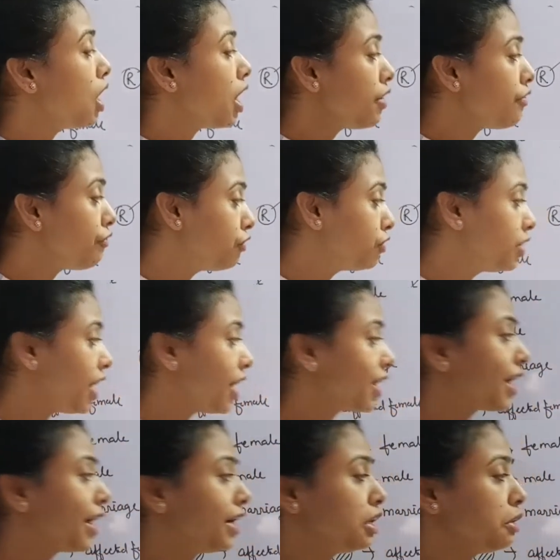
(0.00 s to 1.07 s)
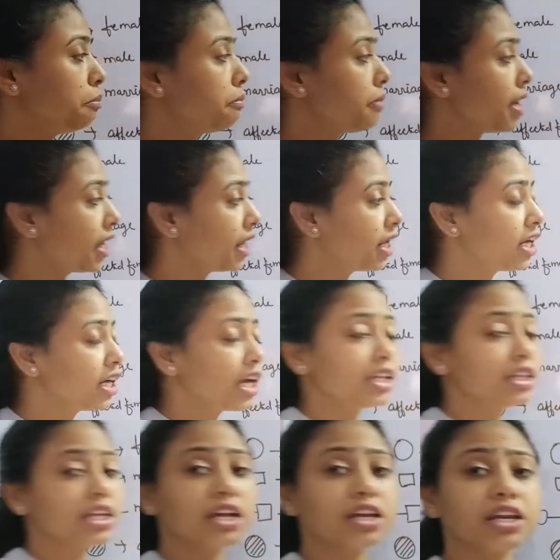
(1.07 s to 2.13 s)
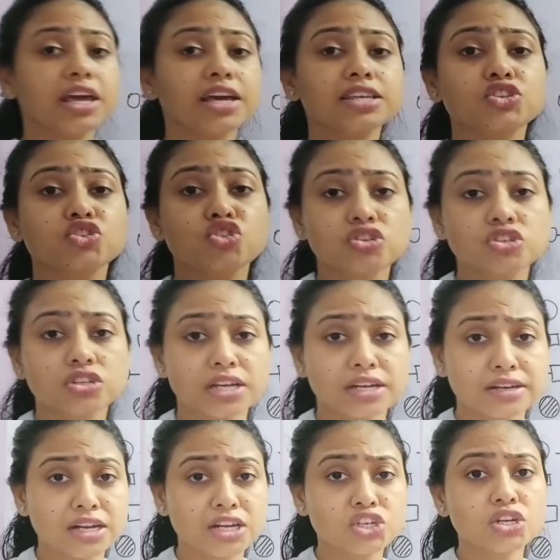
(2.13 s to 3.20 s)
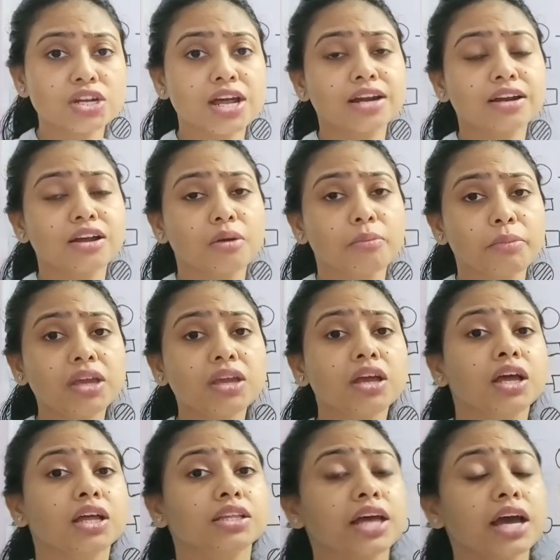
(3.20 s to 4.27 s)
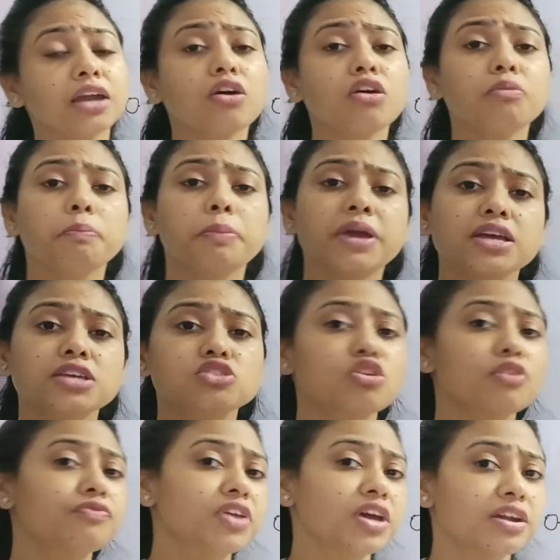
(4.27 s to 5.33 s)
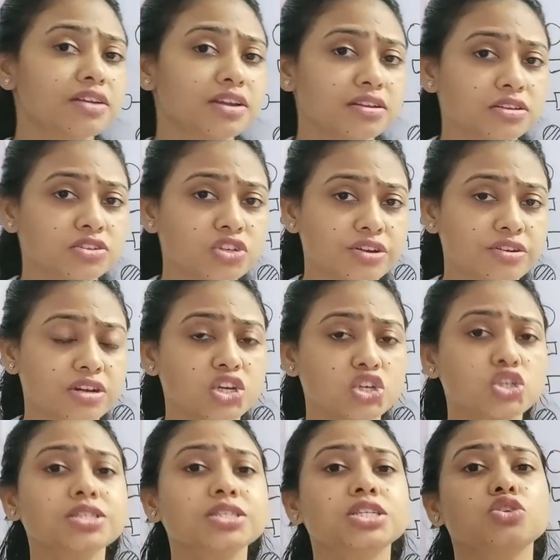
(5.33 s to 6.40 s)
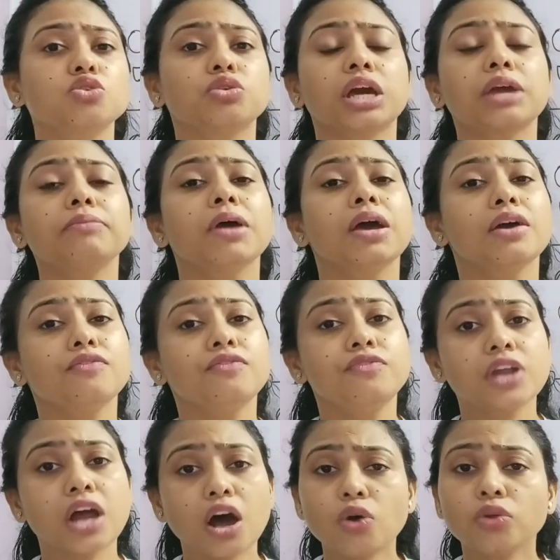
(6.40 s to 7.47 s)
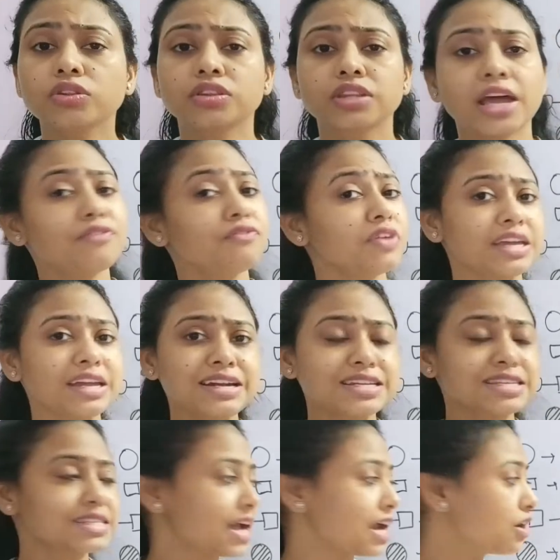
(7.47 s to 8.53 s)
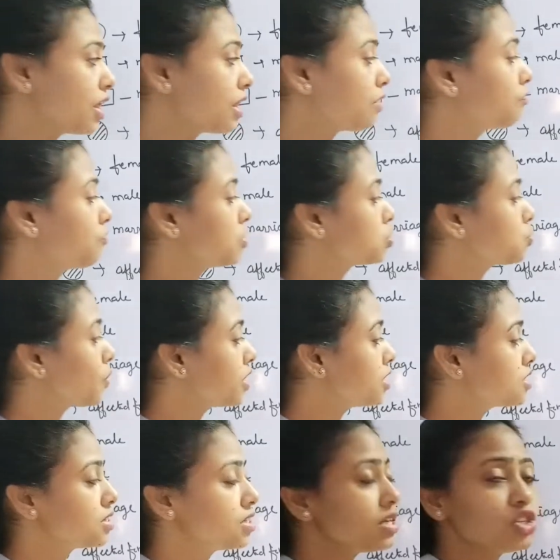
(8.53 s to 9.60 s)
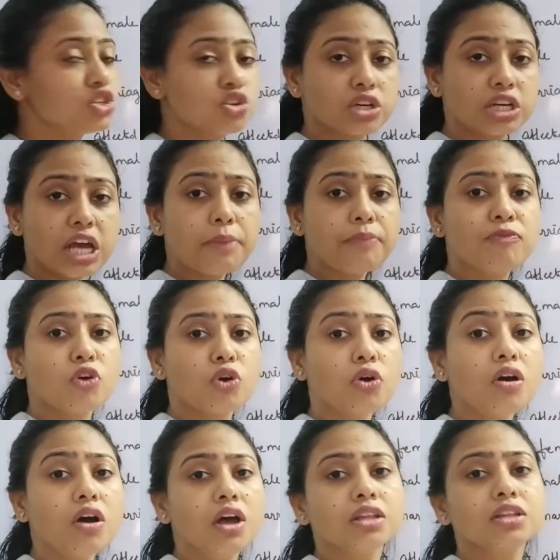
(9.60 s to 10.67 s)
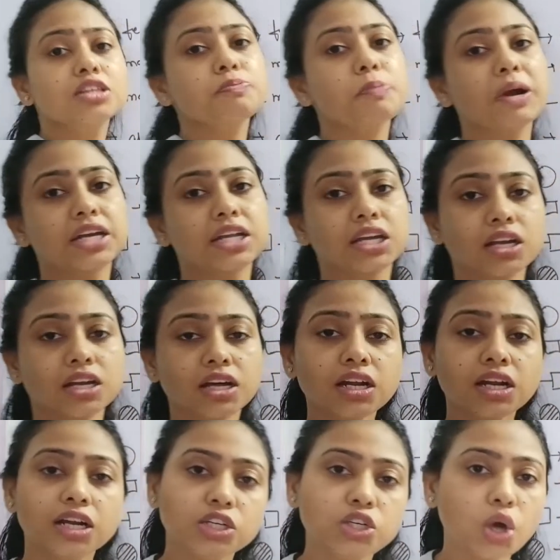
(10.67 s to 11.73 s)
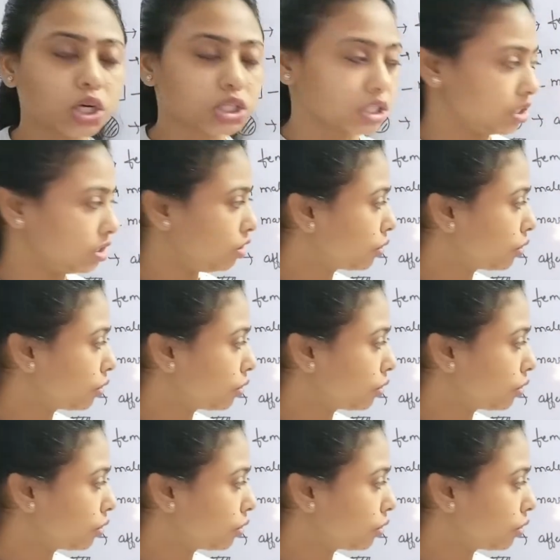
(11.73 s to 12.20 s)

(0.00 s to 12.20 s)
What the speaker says: If they are getting married and their next generation are coming, then on based of their generation genotype, now then we can decide that which one is the genotype for this particular daughter.